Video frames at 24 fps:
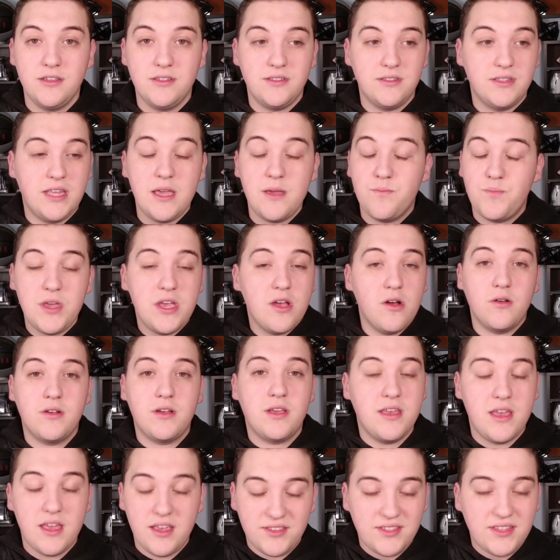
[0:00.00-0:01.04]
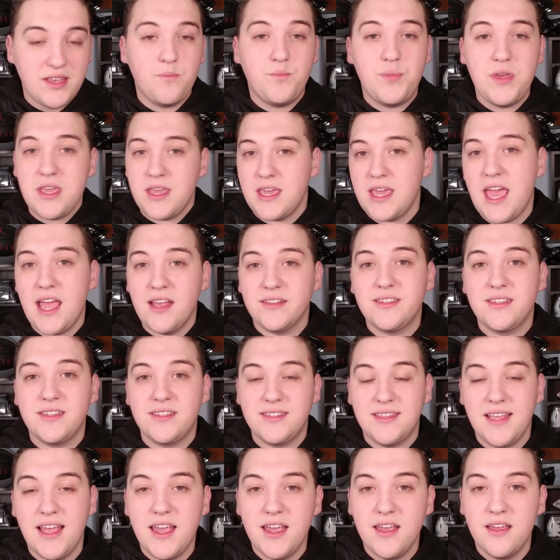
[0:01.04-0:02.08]
They beat yes, they beat Kansas
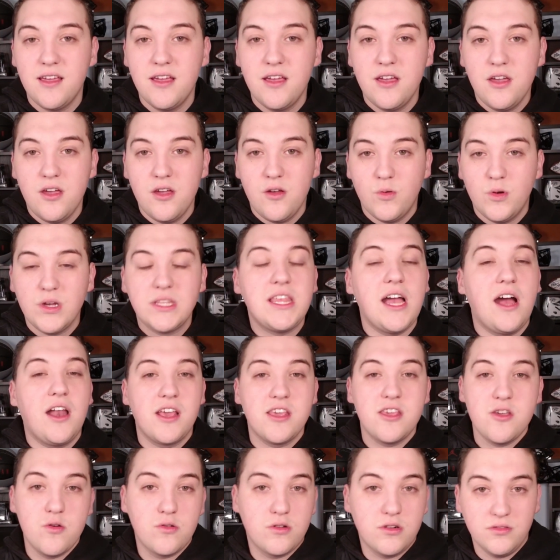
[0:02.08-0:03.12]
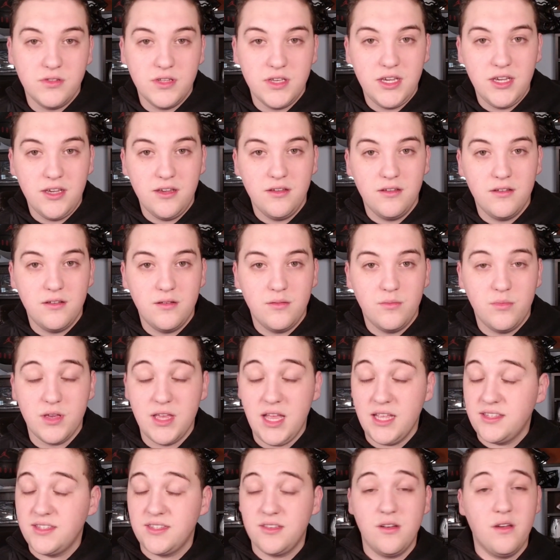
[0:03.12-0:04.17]
State without Ayoka Lee. But
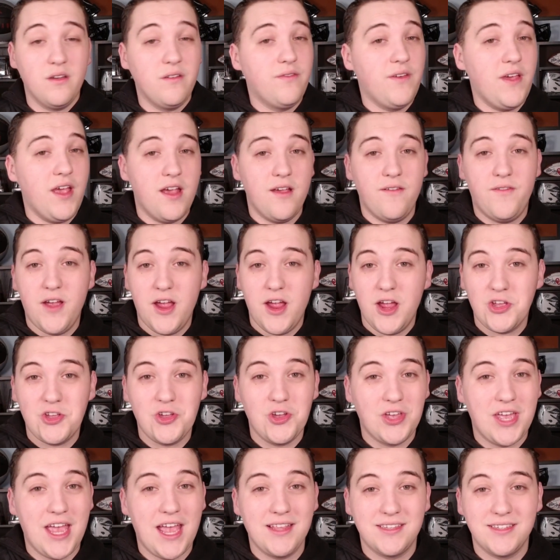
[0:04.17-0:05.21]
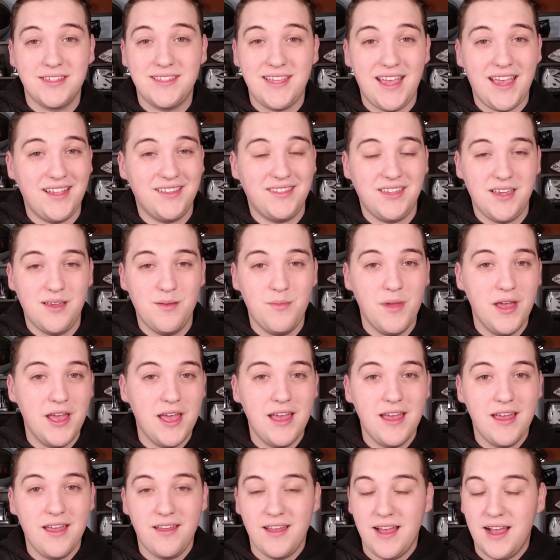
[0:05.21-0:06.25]
that's still a very, very good Kansas State team.
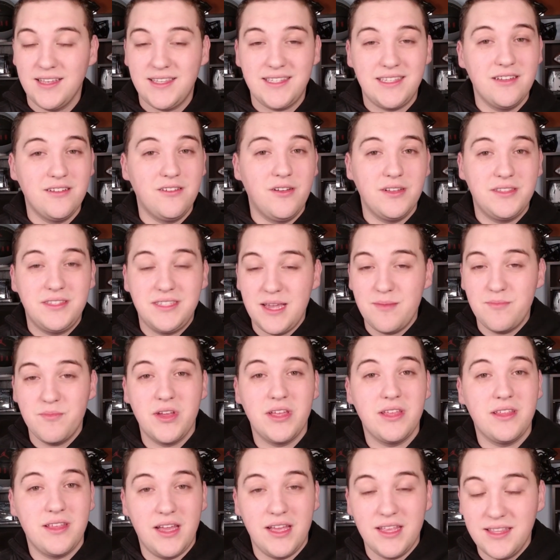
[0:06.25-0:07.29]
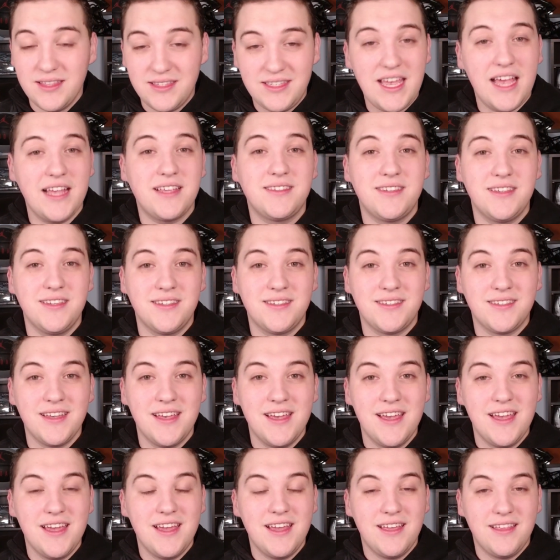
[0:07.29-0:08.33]
That's still a team in Texas
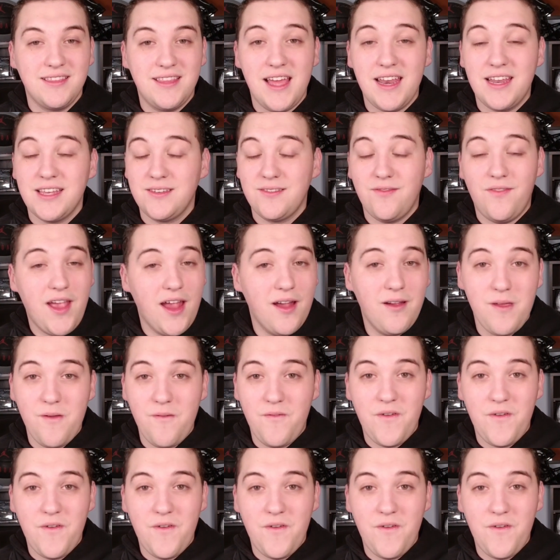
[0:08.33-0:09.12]
that is very,